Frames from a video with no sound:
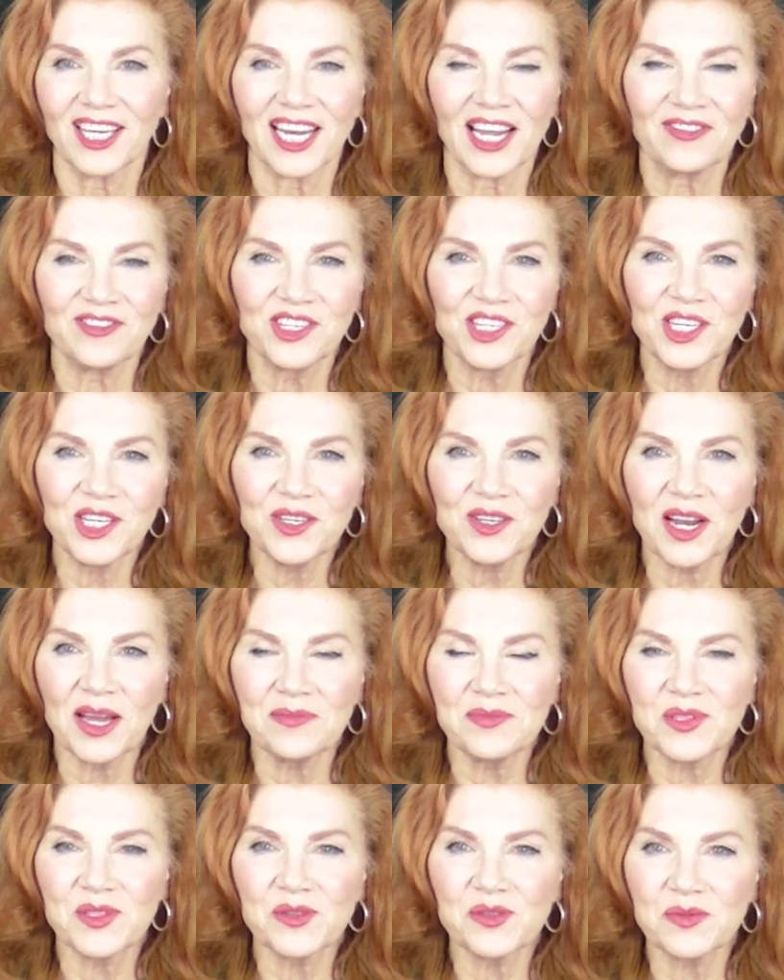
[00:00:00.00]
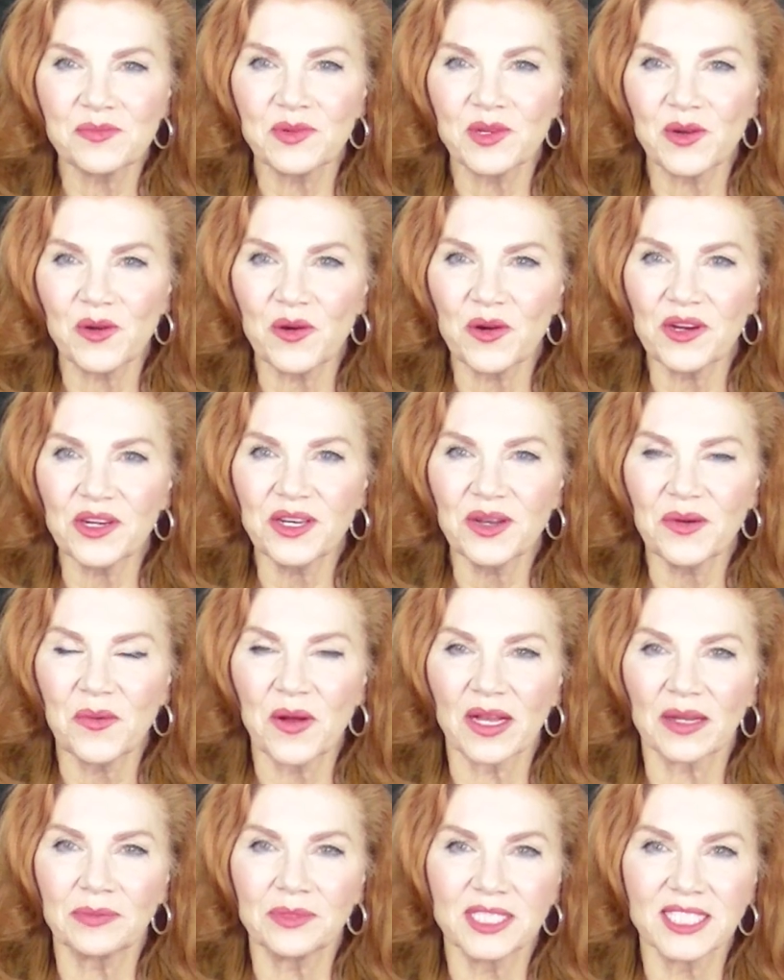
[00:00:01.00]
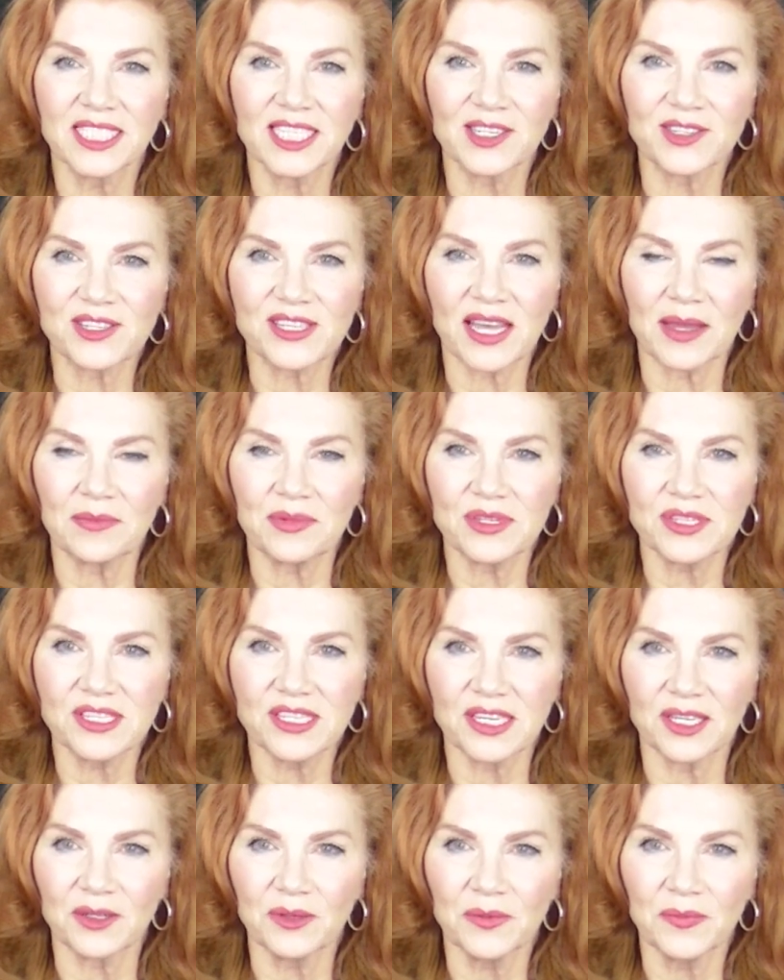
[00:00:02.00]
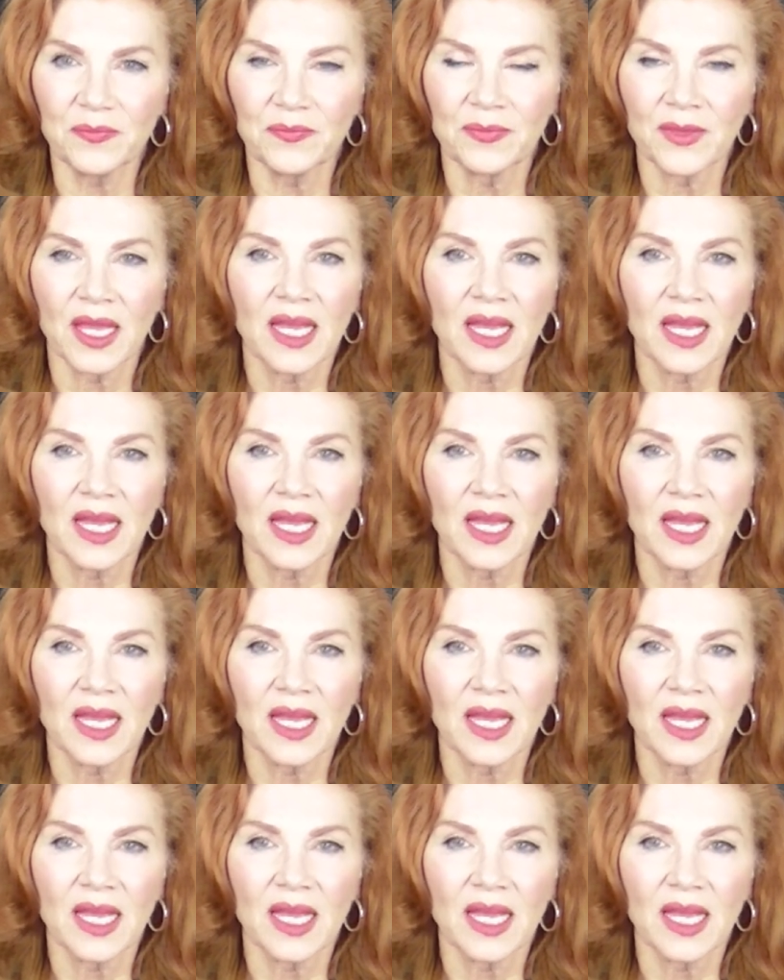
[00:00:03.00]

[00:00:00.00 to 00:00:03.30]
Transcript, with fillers: Good afternoon, I'm Susan McCord. Welcome to Dear Sybersue.